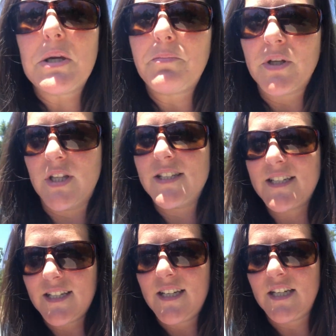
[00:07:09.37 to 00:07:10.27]
the
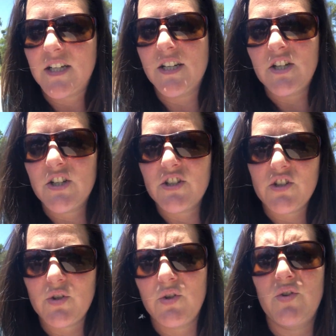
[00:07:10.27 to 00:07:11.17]
ability
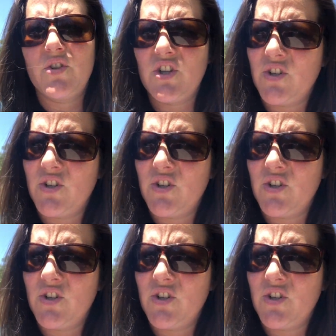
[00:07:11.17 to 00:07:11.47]
to